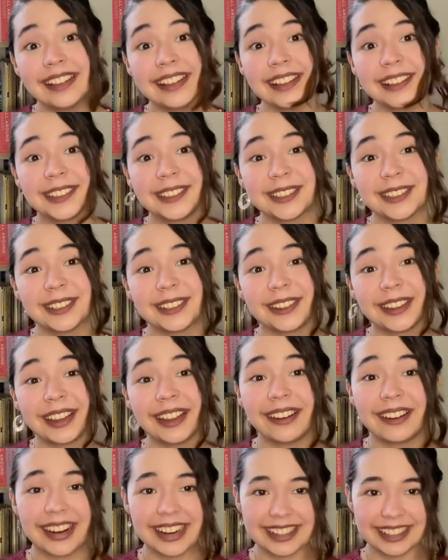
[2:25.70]
so
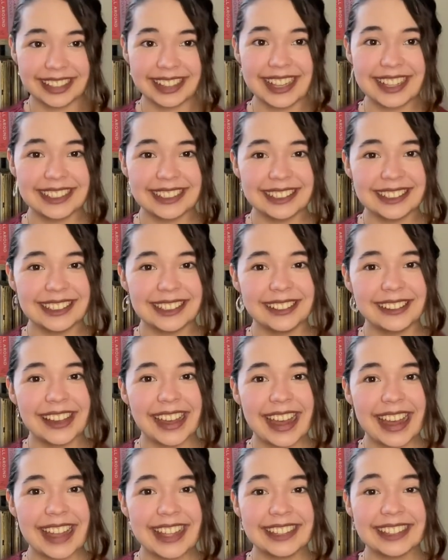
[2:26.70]
congratulations, you
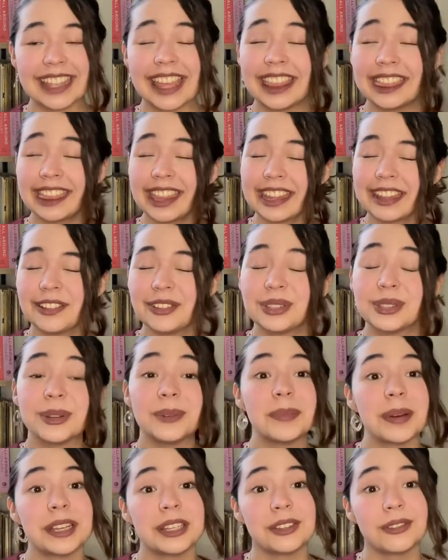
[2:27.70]
guys, and thank you so
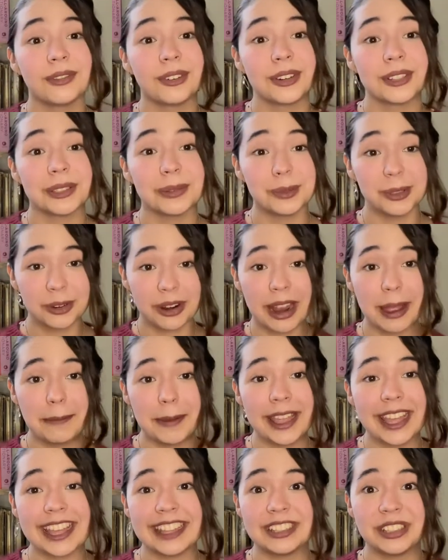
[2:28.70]
much for
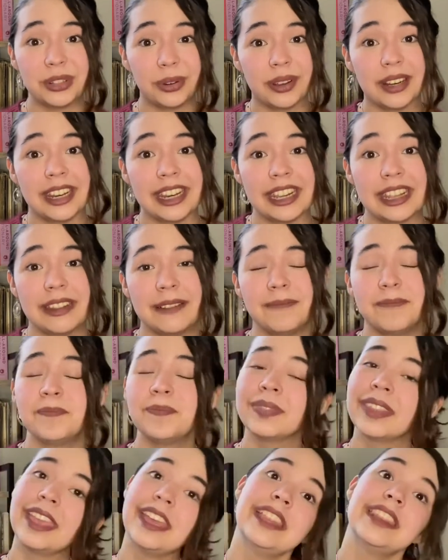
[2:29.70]
subscribing and joining in.
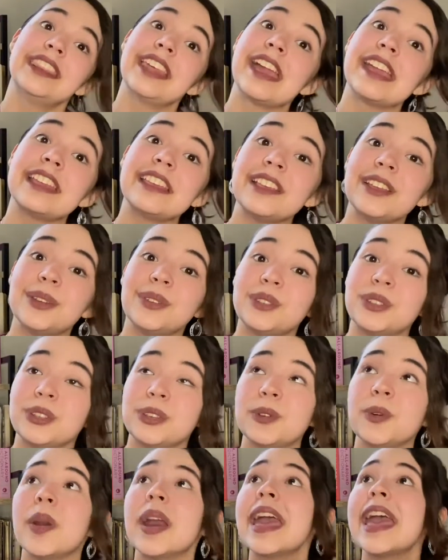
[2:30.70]
Thank you
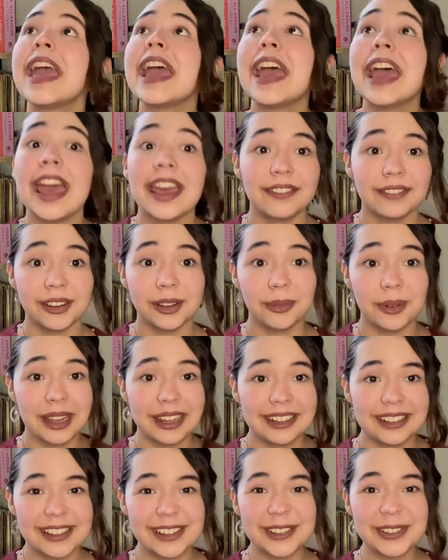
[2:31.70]
to
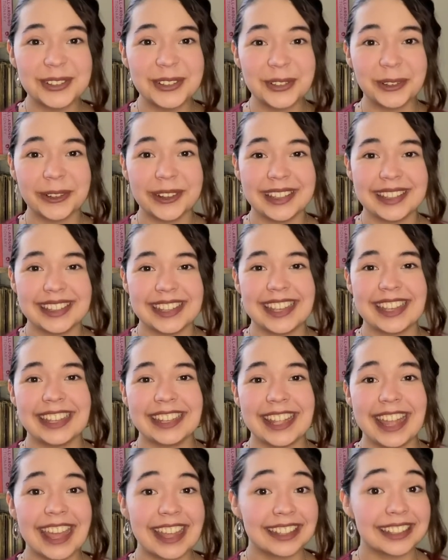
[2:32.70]
everyone who joined
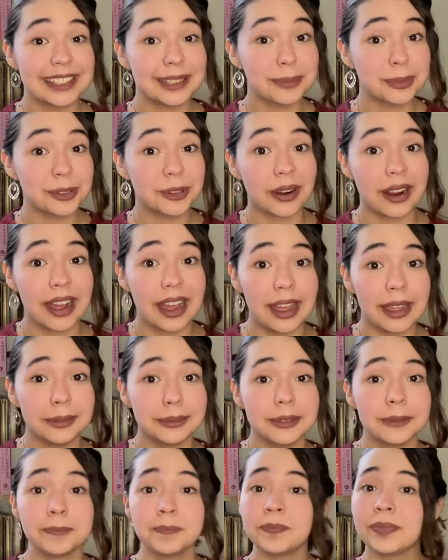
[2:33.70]
in and
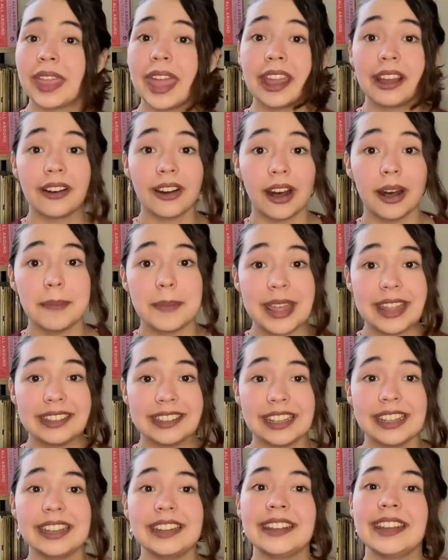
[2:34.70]
subscribed and
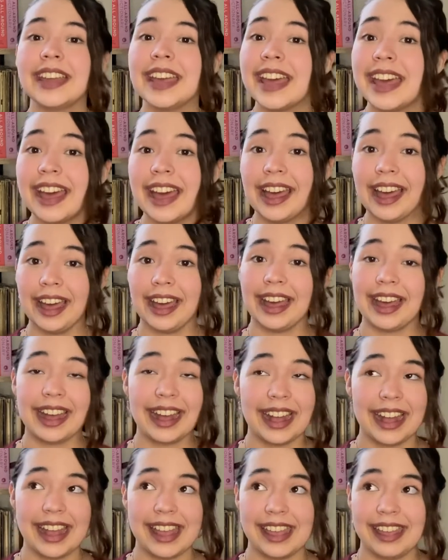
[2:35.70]
commented.
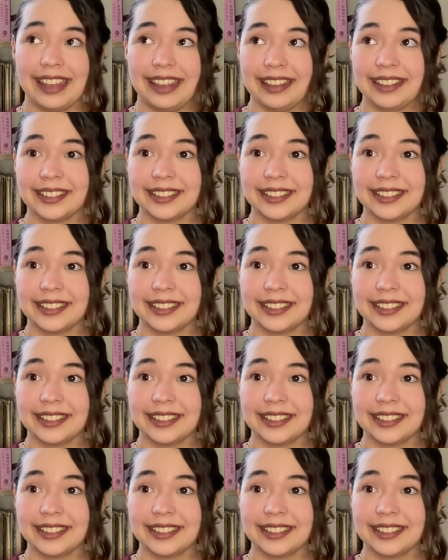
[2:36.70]
I